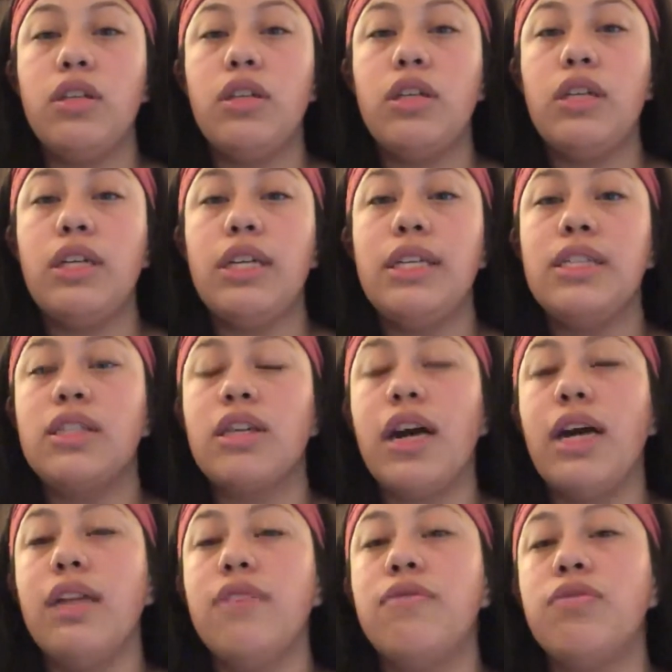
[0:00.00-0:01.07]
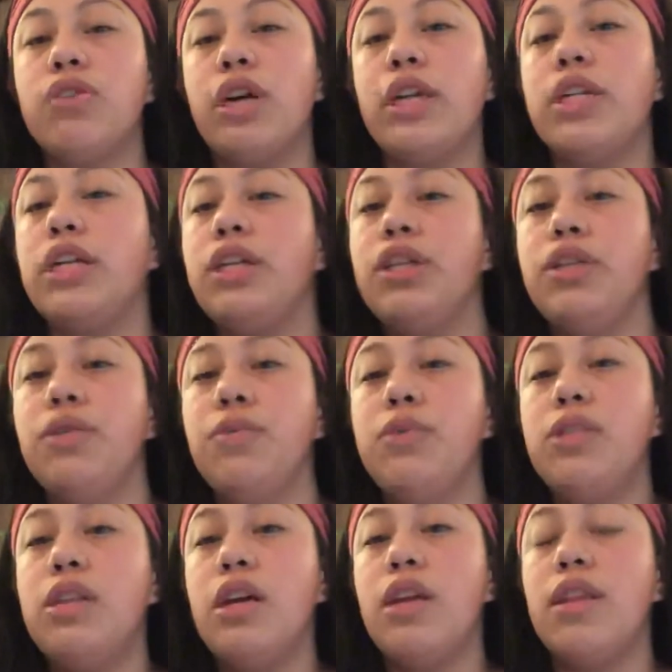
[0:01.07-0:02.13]
he's kind of trying to
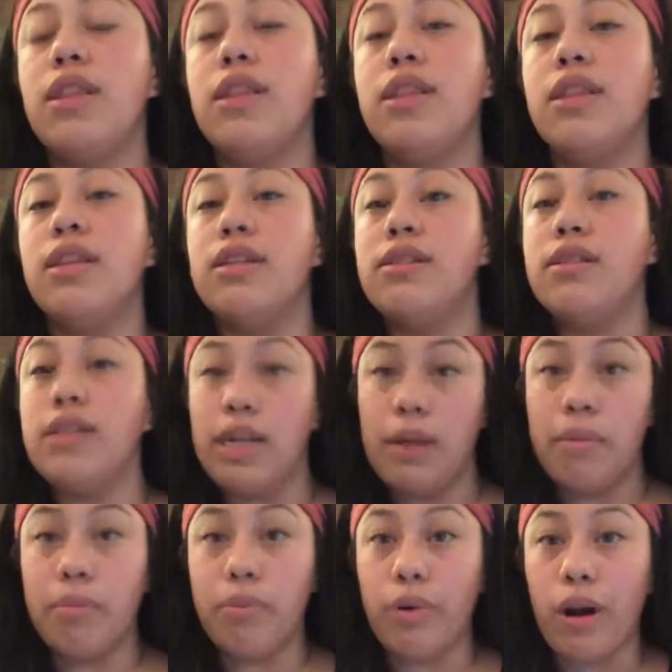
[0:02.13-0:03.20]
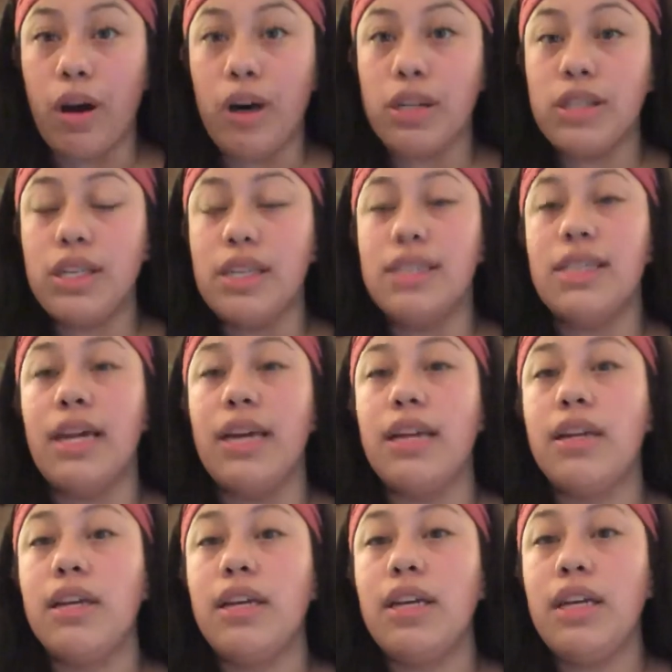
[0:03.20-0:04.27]
use the same process that
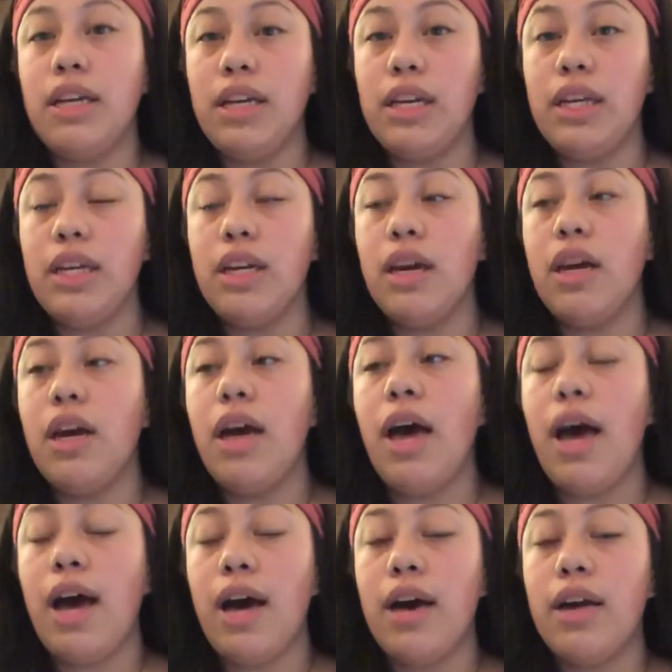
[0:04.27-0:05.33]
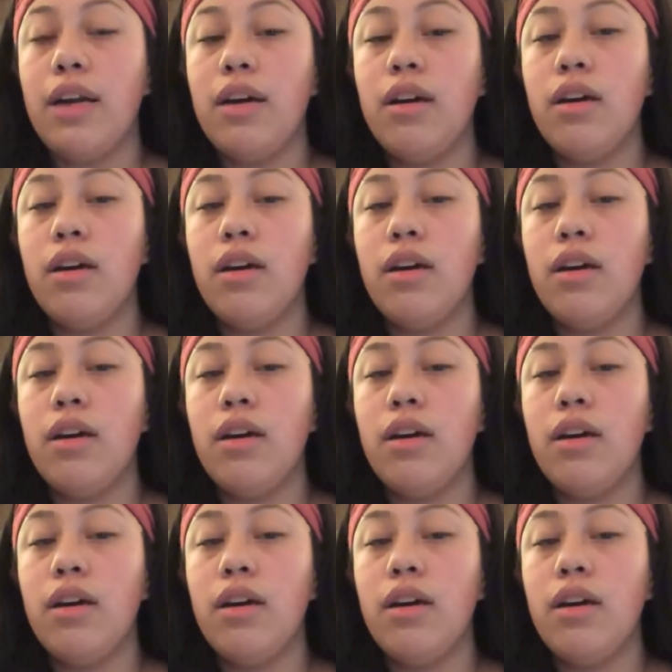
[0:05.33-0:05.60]
he had